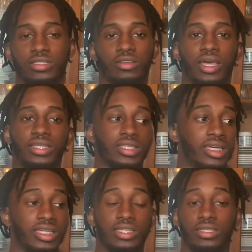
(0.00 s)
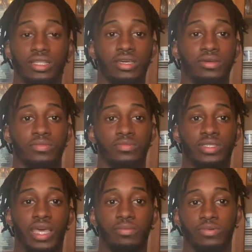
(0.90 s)
So like skinny, slim,
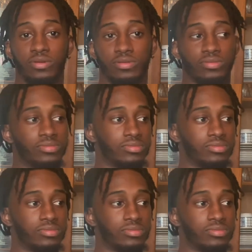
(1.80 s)
tapered,